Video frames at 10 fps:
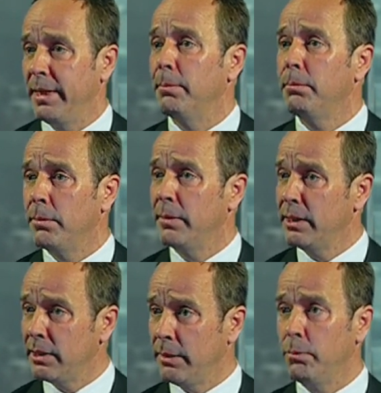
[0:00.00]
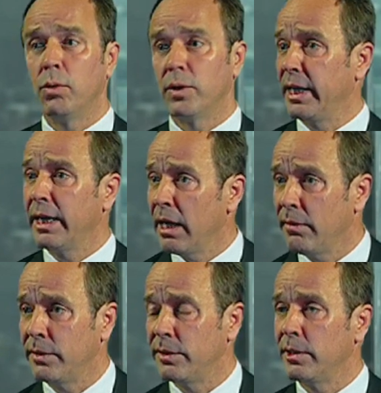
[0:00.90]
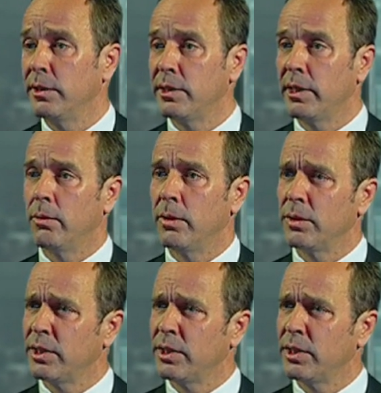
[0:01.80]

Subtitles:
be implemented, what it covers and so on.